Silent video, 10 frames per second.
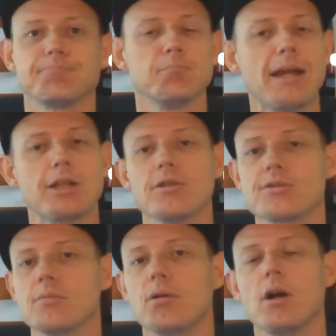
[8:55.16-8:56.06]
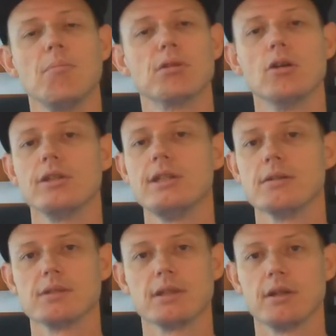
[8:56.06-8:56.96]
My crystal ball broke
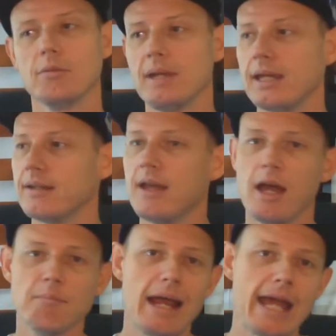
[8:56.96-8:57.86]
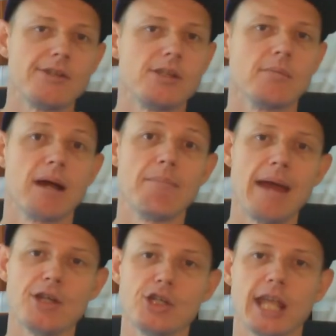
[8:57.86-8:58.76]
years ago, man. My
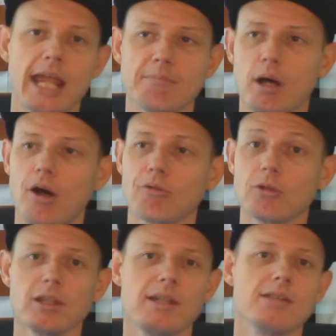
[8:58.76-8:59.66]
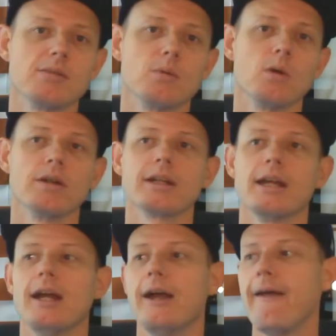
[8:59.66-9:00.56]
magic 8 ball really doesn't work,
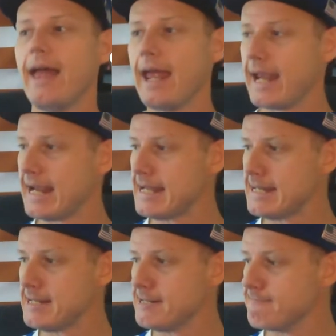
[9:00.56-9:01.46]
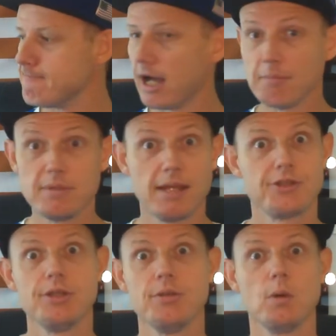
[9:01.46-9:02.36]
and I'm yet
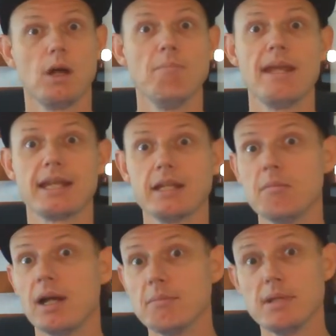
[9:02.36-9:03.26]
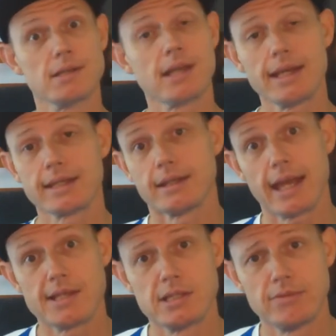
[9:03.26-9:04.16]
to make any money be a psychic
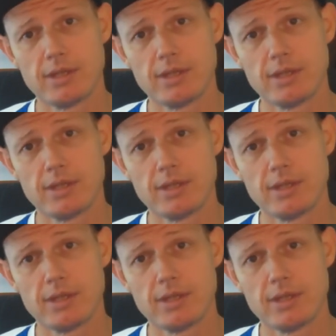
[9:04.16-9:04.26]
as of